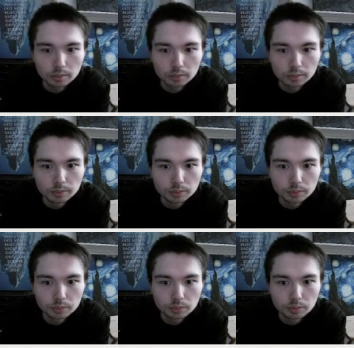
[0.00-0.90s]

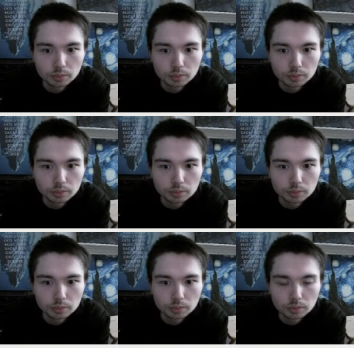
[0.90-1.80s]

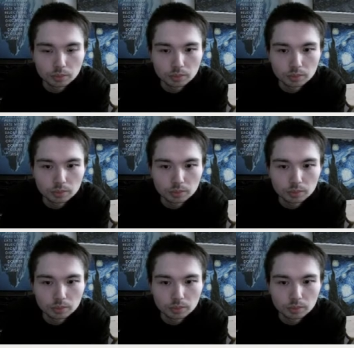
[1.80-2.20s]
(silence)